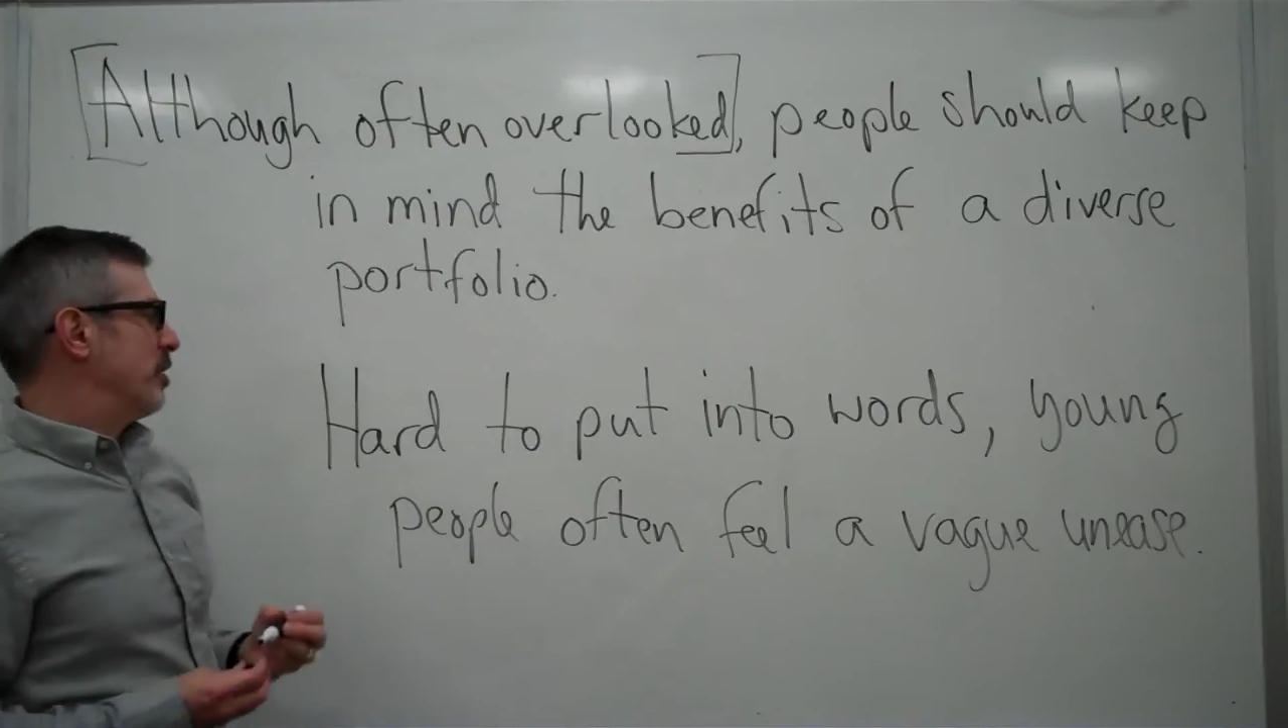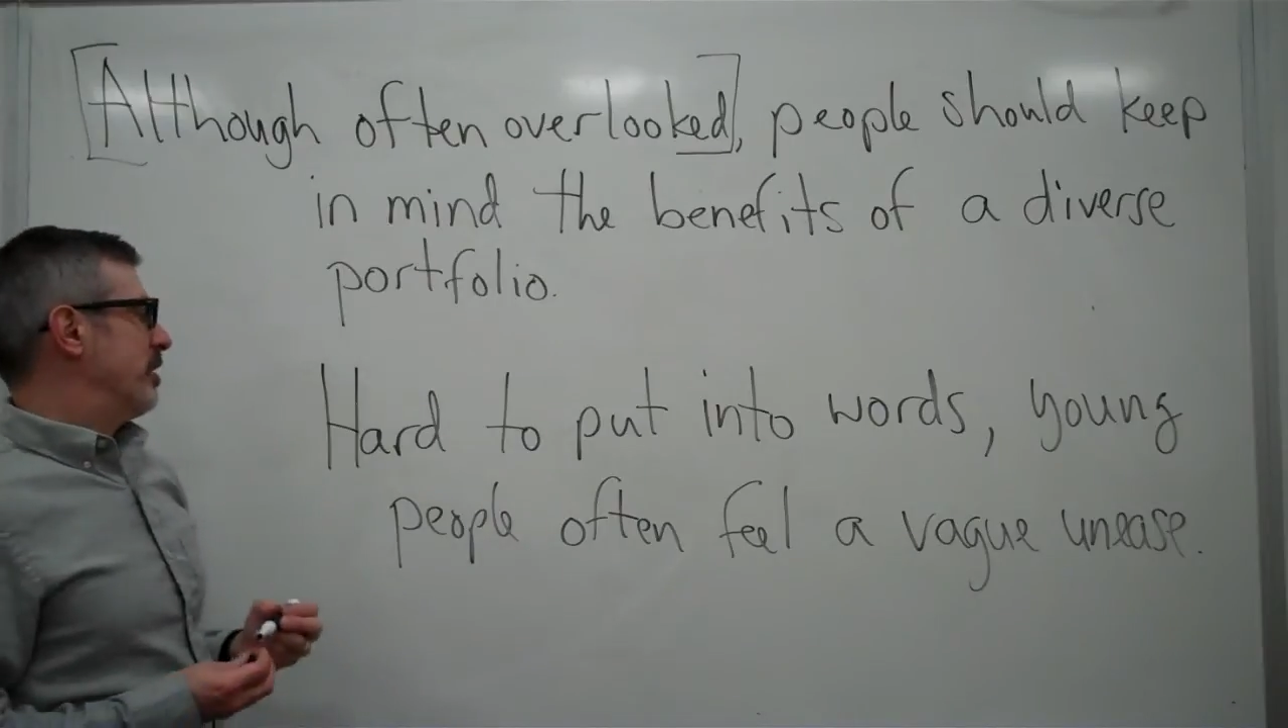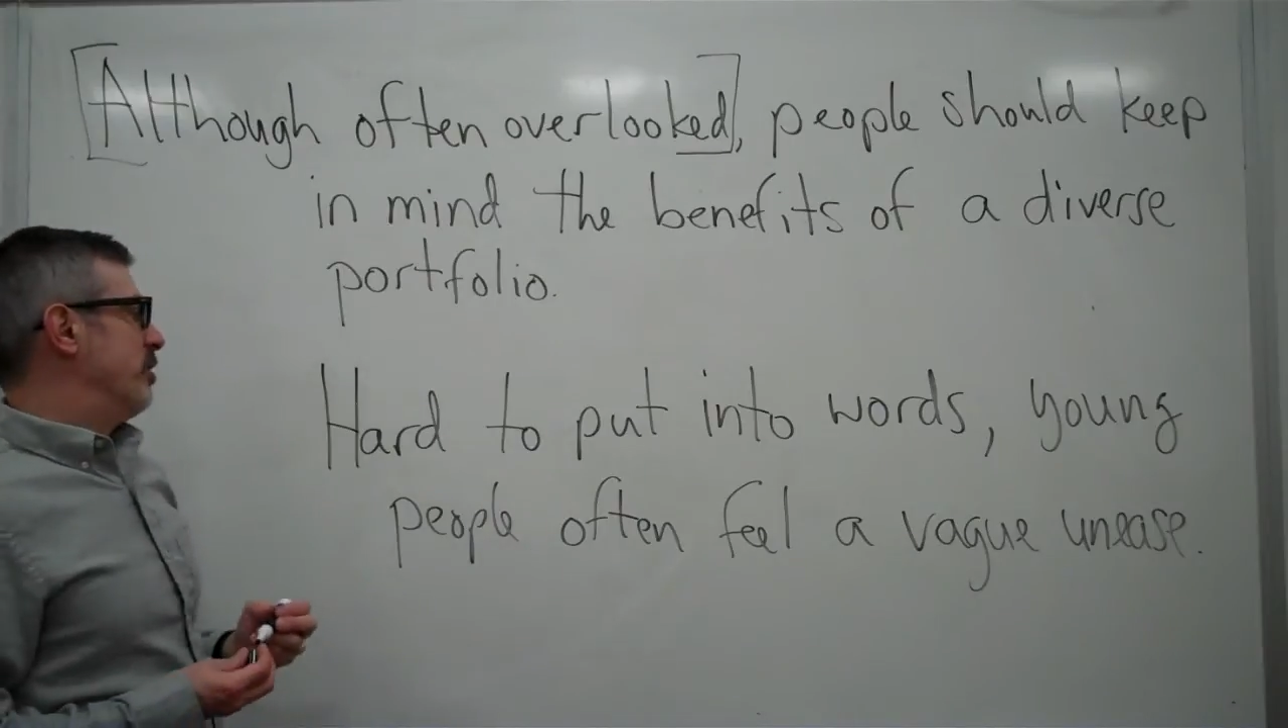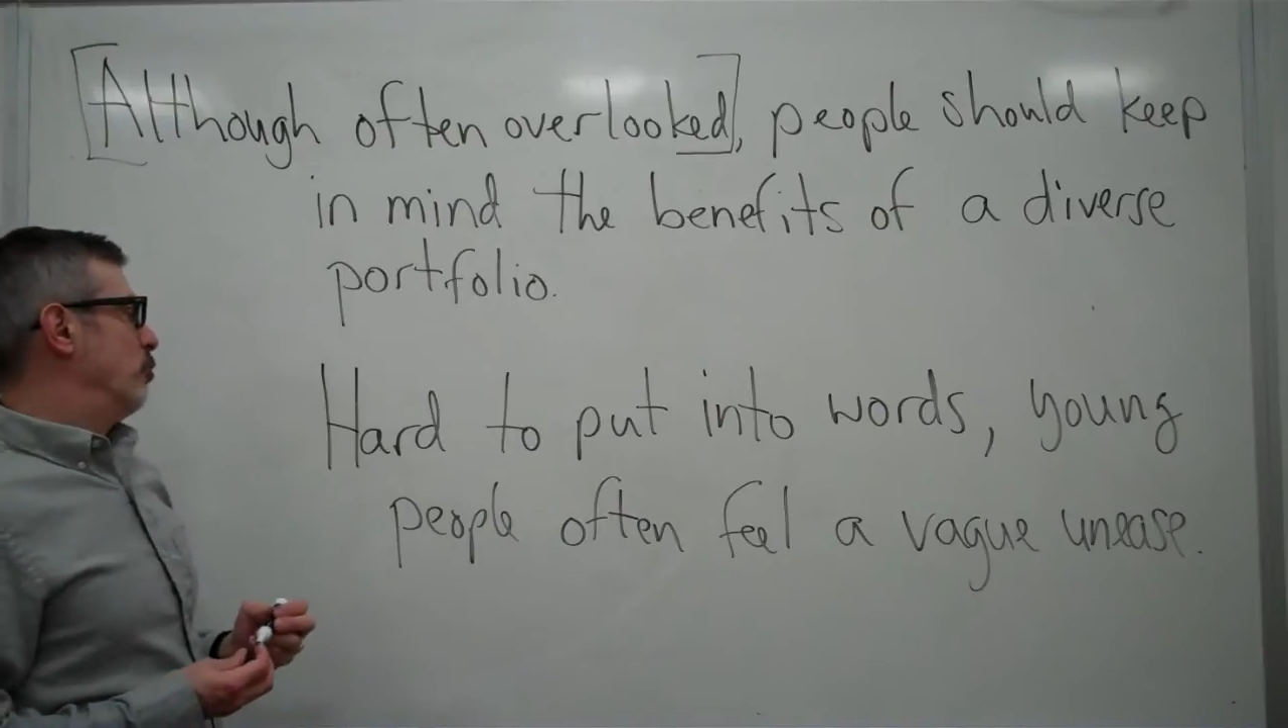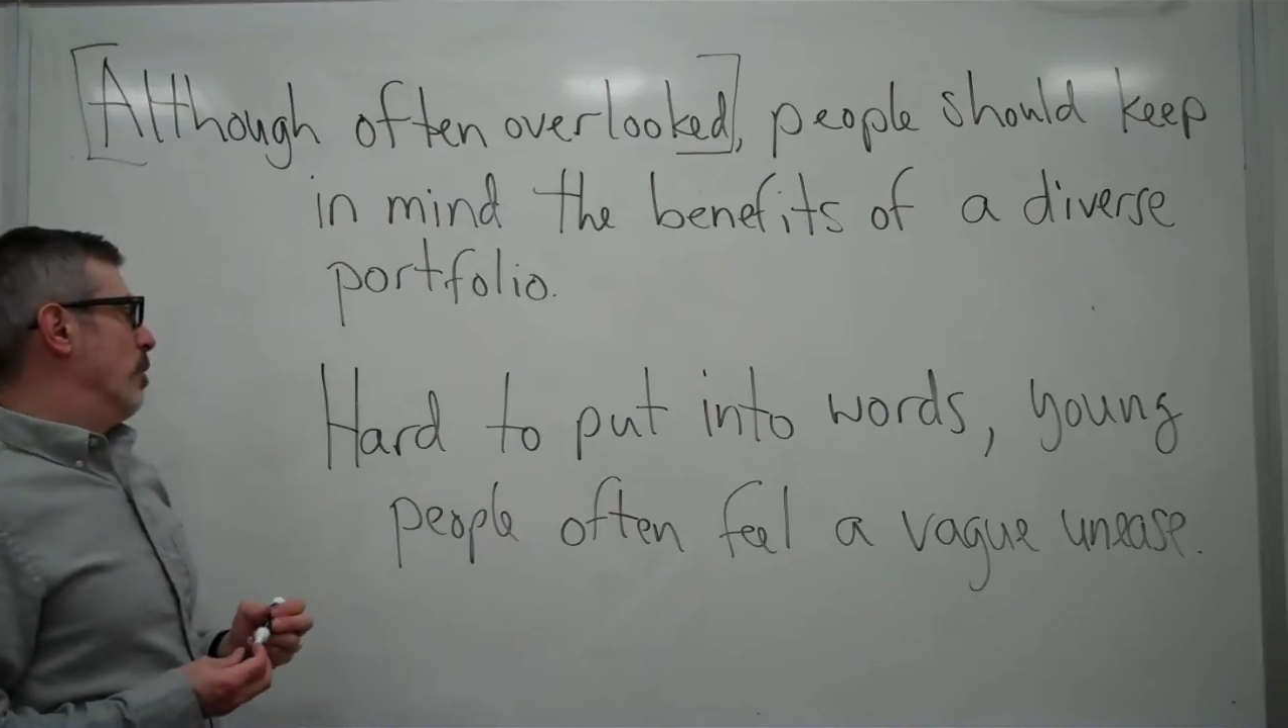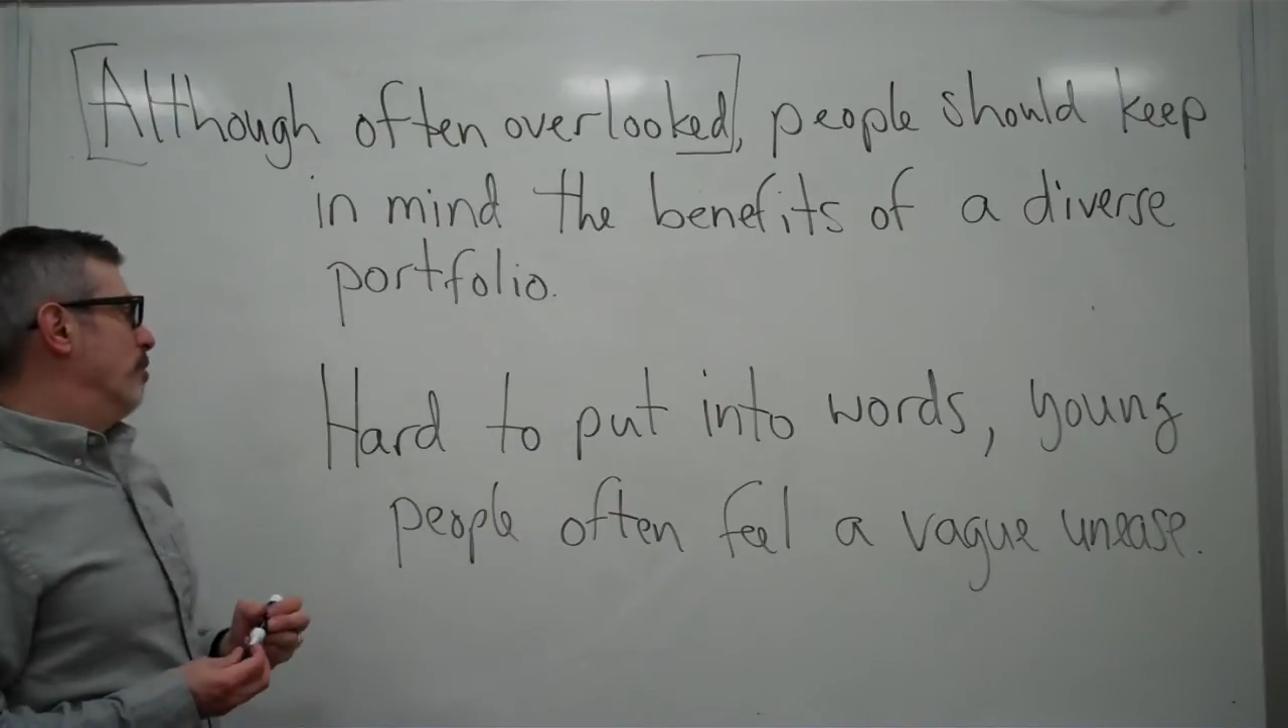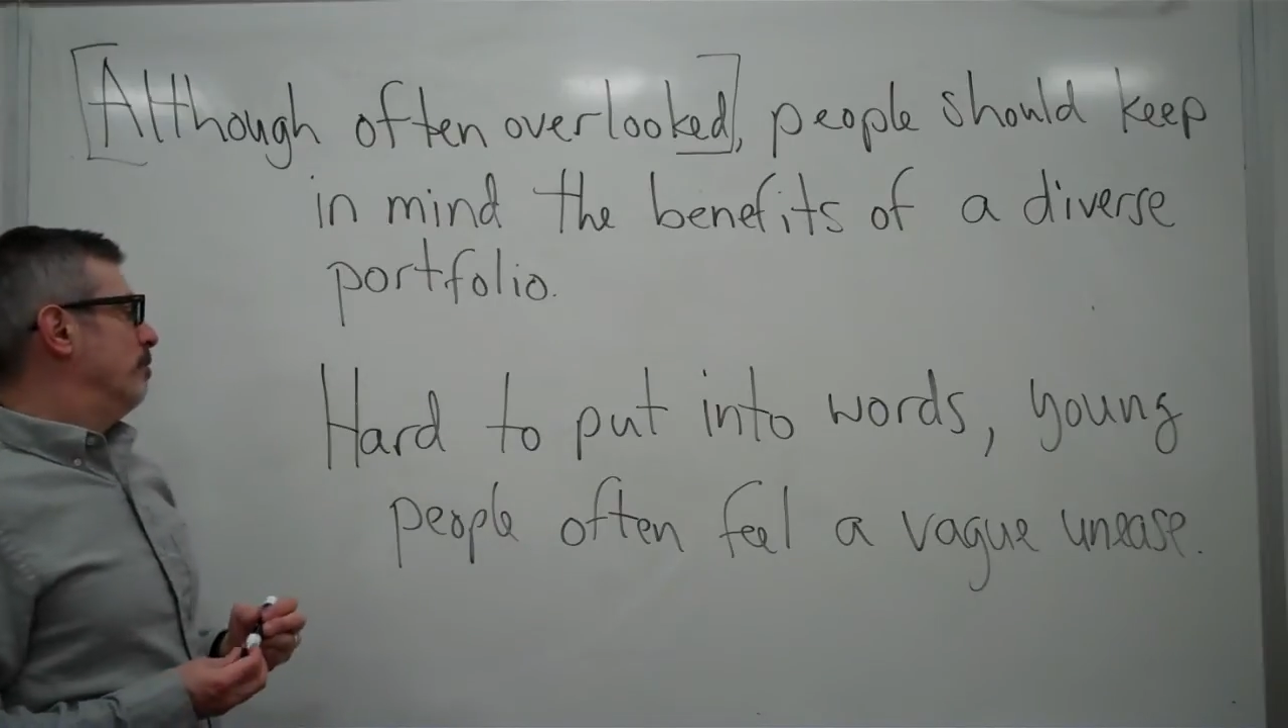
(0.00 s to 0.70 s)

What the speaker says: at this one.